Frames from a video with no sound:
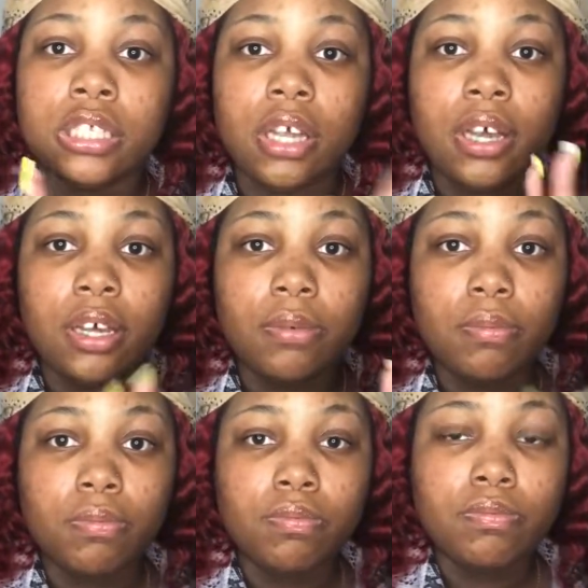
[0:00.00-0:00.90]
Um,
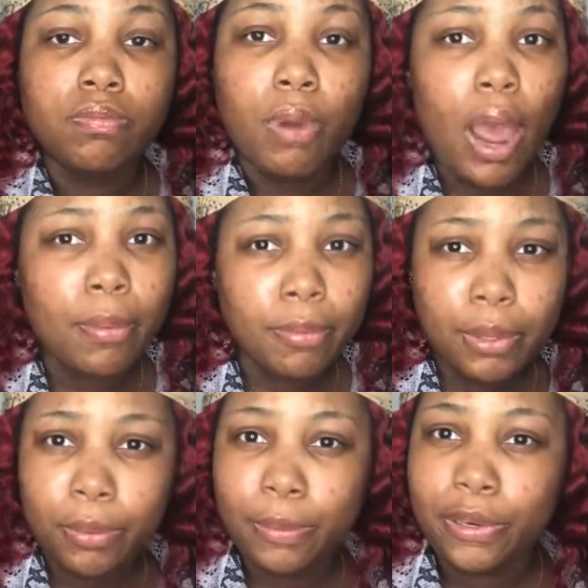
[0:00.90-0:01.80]
probably
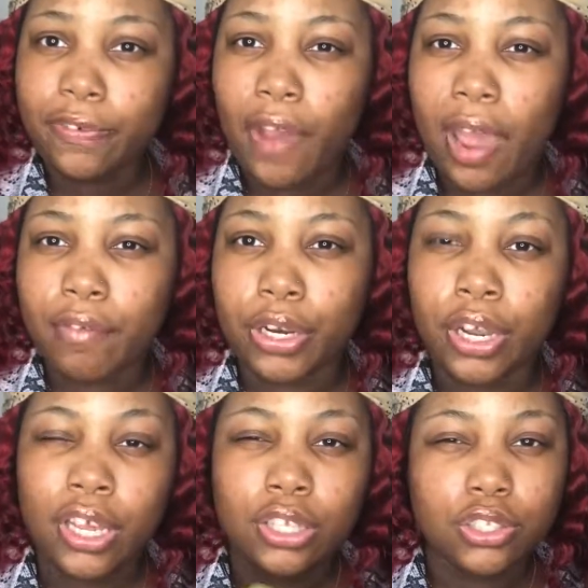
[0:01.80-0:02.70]
with Beauty Forever.
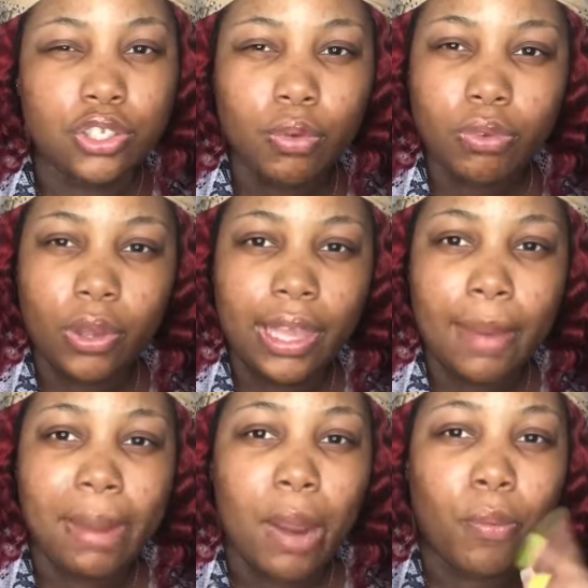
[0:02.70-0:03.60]
Don't know yet,
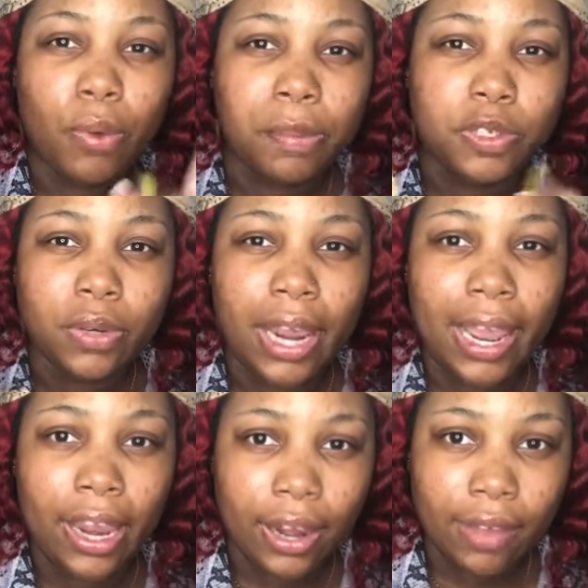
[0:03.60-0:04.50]
but I will be doing a
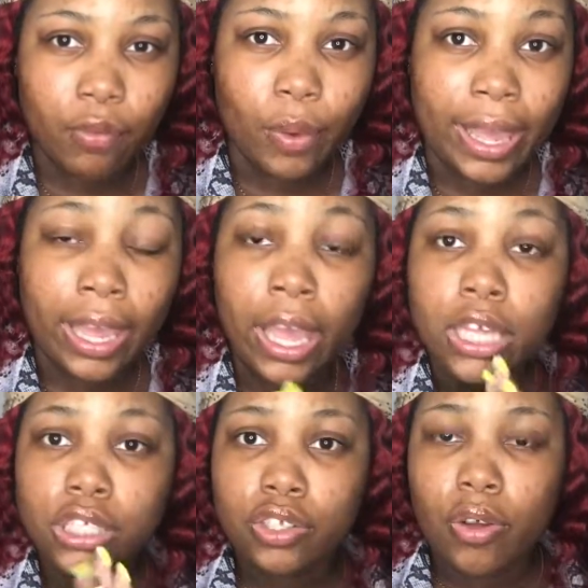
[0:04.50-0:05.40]
hair giveaway.
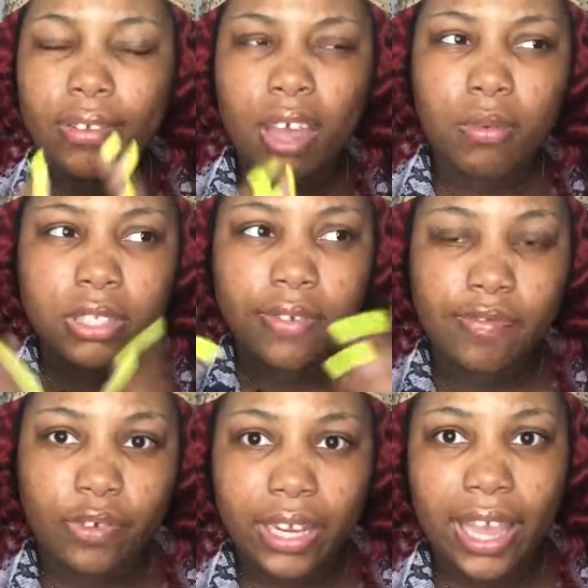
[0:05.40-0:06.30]
So if y'all want some
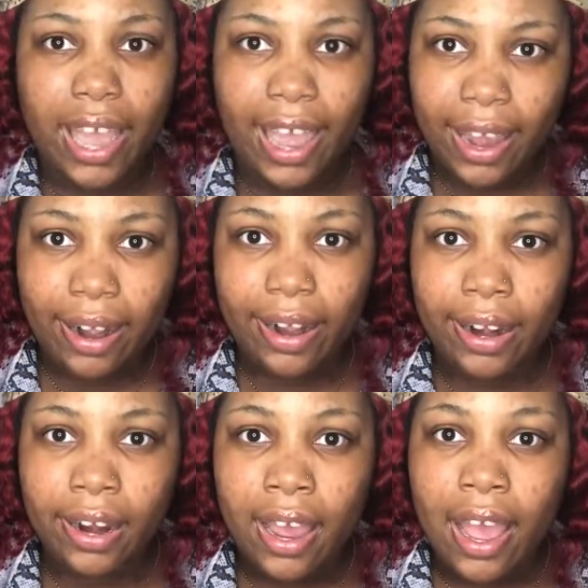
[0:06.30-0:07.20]
free
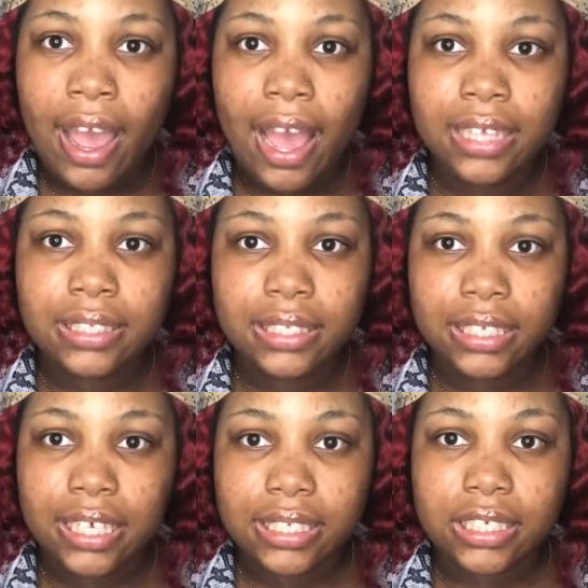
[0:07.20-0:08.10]
hair, I
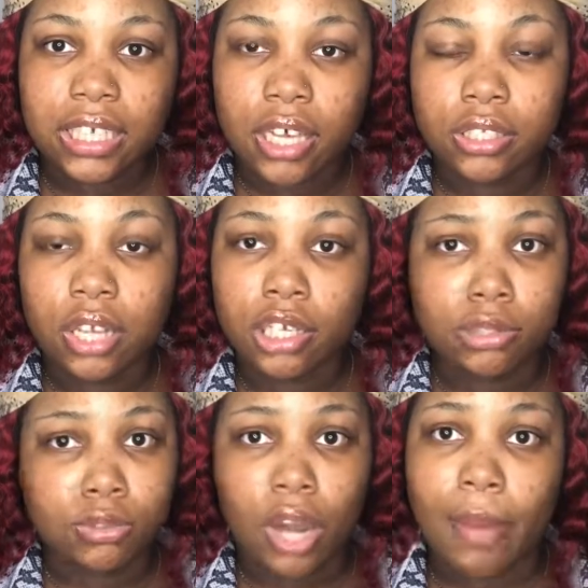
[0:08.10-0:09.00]
suggest that y'all start
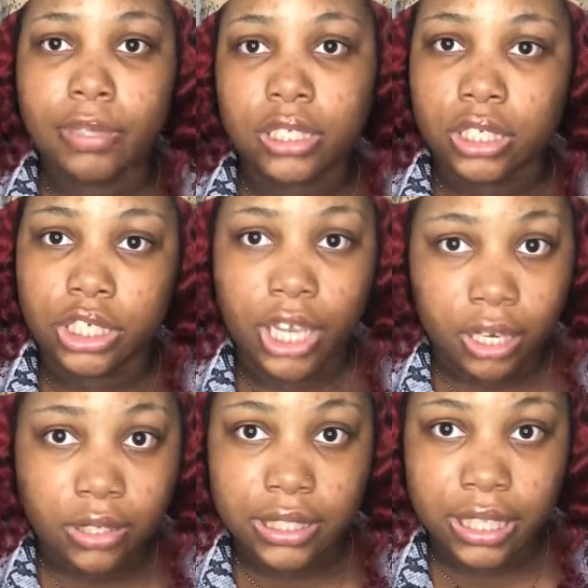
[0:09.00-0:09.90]
subscribing to the
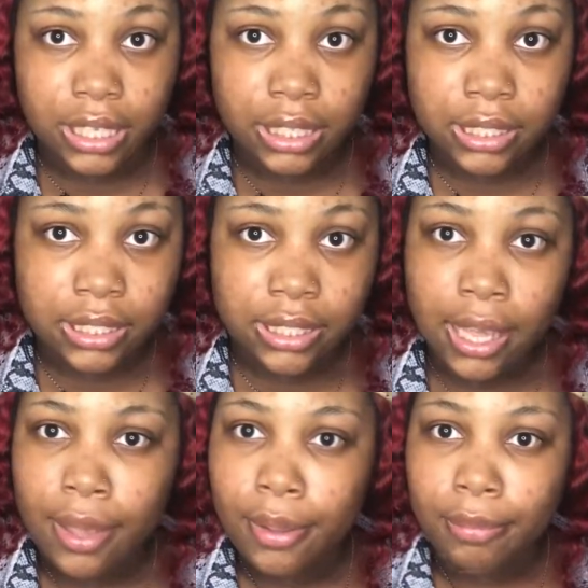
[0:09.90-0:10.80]
channel, sis.
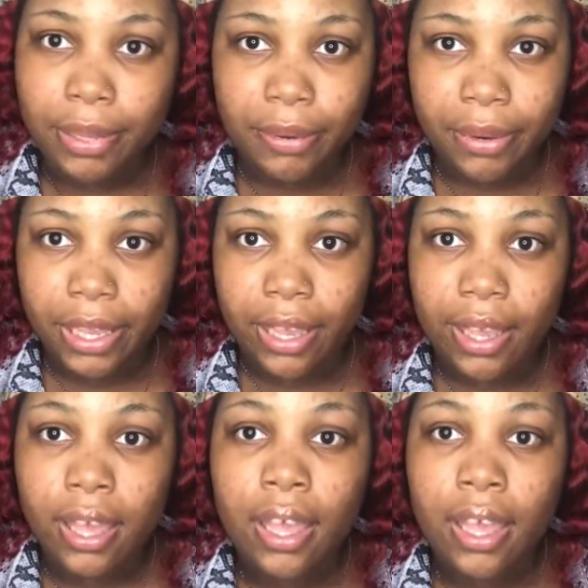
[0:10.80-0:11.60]
Period.